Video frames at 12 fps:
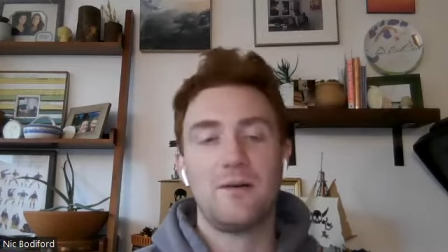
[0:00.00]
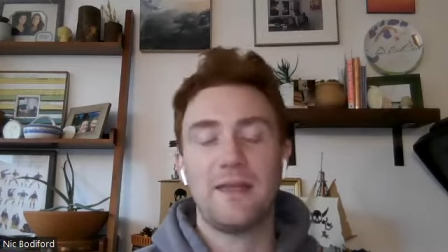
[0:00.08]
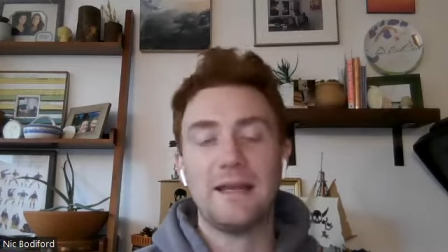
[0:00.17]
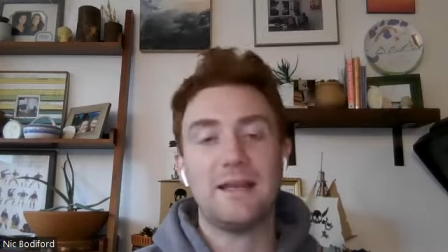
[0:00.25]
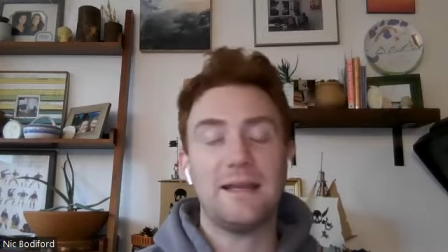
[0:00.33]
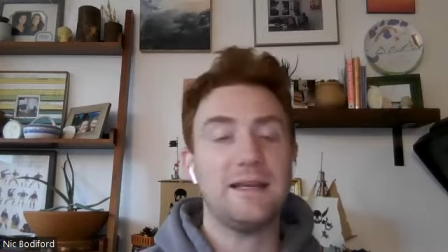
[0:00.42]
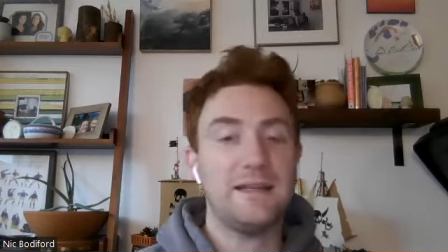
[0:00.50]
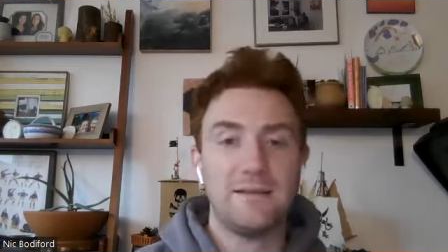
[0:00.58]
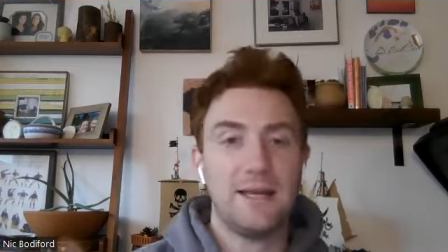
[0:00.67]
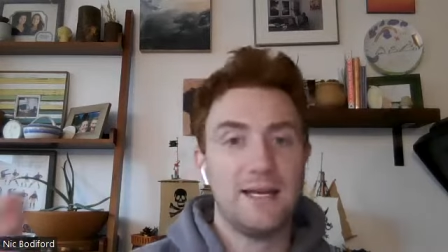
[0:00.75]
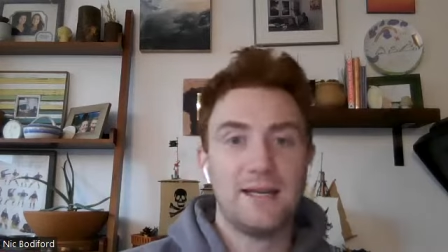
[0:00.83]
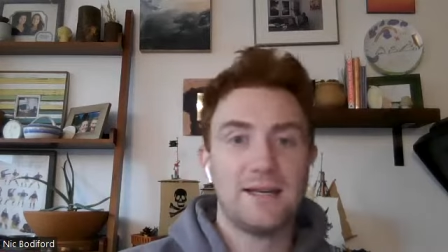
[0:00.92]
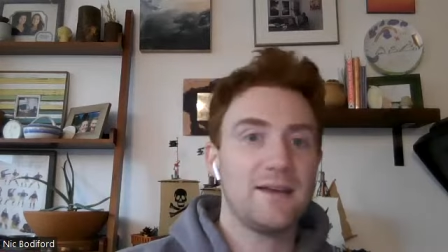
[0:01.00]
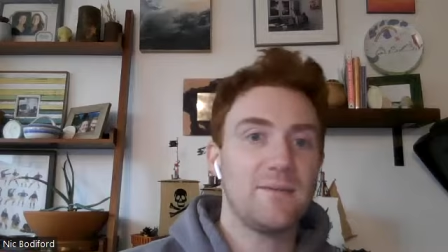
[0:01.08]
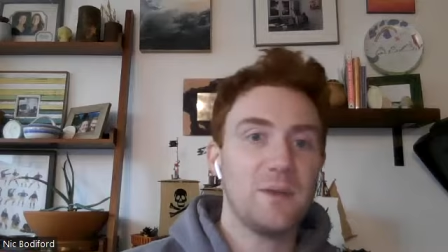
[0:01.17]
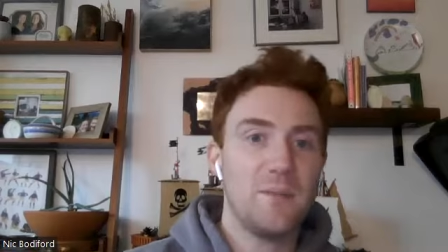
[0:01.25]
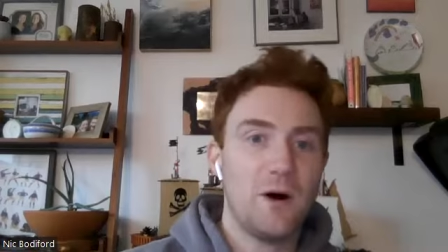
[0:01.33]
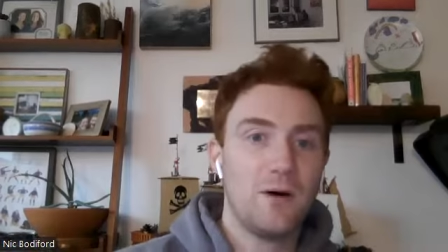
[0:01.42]
They they they didn't give
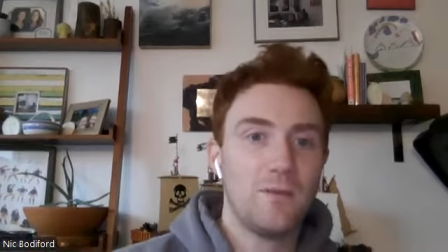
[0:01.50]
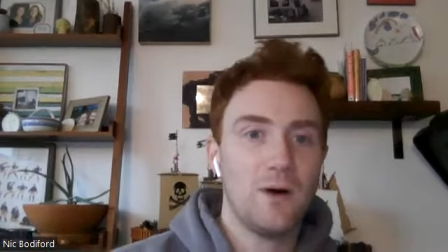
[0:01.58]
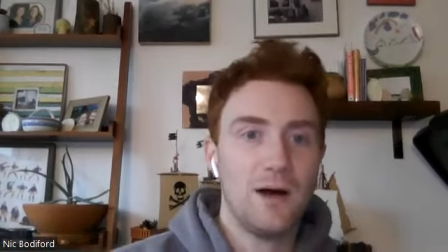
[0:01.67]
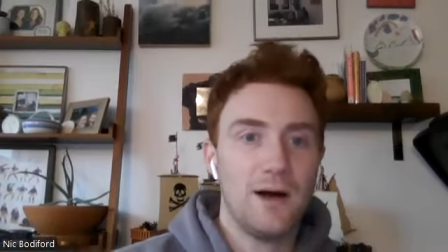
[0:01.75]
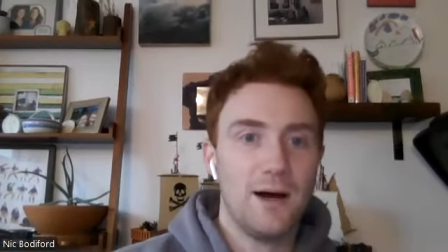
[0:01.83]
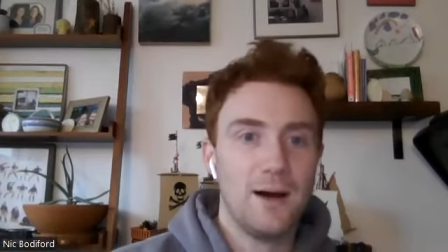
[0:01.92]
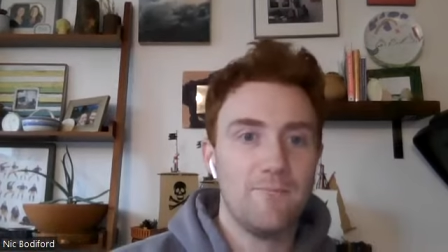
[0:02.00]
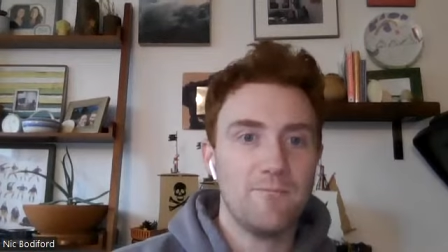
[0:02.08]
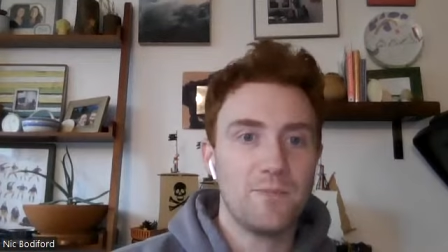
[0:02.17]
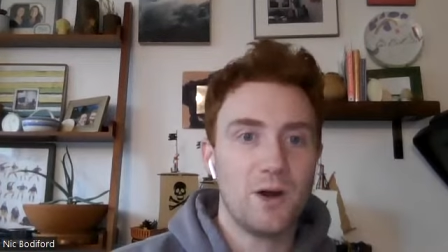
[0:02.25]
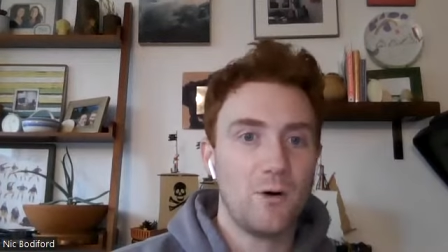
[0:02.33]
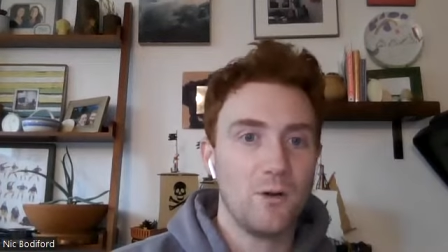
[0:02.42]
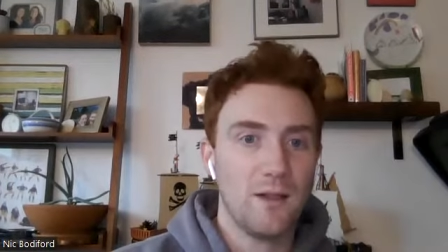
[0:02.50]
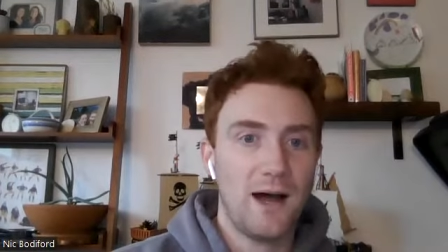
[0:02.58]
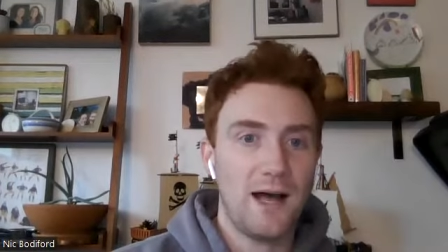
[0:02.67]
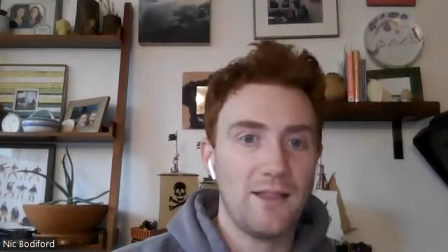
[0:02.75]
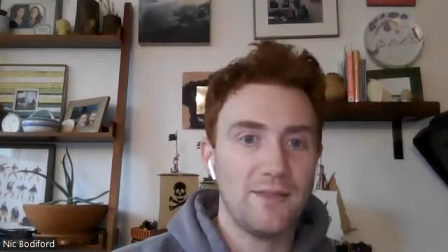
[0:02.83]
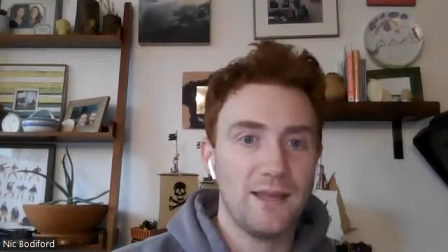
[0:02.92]
him the ball um, a whole lot.